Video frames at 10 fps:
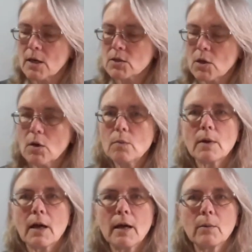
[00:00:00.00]

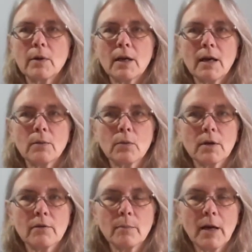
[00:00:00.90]
So I went on
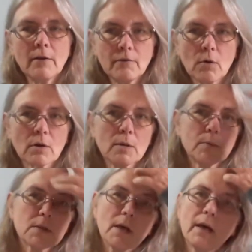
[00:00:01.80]
one of my
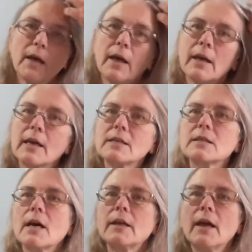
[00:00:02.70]
forums and I
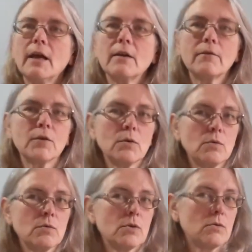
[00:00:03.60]
said, hey, if you